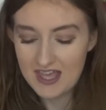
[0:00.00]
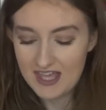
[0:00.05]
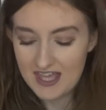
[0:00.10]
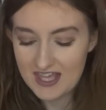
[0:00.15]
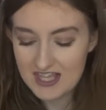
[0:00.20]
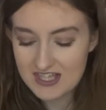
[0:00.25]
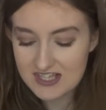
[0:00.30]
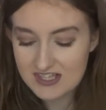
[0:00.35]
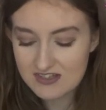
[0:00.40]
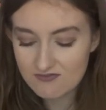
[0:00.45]

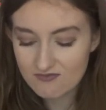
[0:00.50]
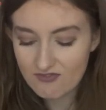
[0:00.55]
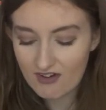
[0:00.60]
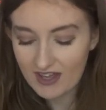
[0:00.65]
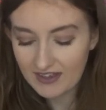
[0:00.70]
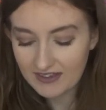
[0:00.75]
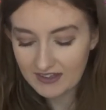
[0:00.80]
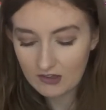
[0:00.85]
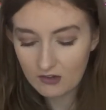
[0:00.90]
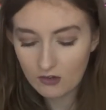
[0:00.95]
It's
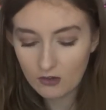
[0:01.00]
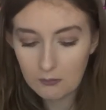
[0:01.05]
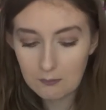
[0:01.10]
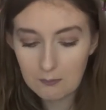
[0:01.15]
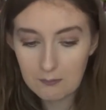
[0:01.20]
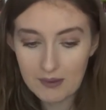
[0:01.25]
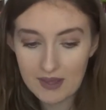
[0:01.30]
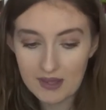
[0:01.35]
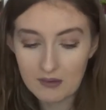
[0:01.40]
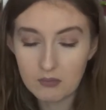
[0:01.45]
really
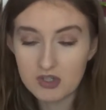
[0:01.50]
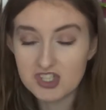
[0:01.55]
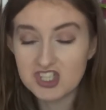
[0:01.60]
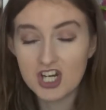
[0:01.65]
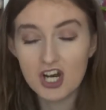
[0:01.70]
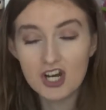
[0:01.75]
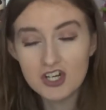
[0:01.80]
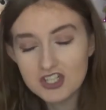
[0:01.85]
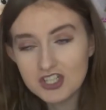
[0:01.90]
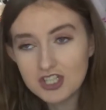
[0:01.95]
clumpy, which
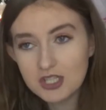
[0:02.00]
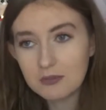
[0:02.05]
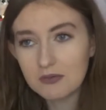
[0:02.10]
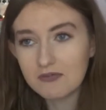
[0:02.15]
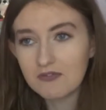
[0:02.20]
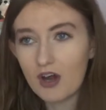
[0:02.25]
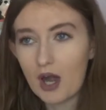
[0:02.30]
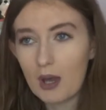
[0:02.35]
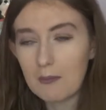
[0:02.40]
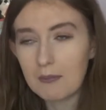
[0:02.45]
I already knew
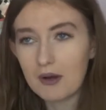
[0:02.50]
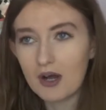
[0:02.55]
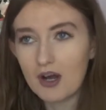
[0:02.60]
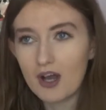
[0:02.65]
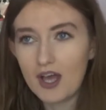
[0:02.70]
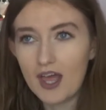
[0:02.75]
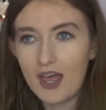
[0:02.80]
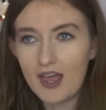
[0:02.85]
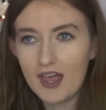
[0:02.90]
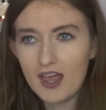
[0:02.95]
before I
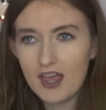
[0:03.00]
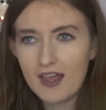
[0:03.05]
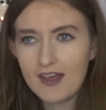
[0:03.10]
bought it,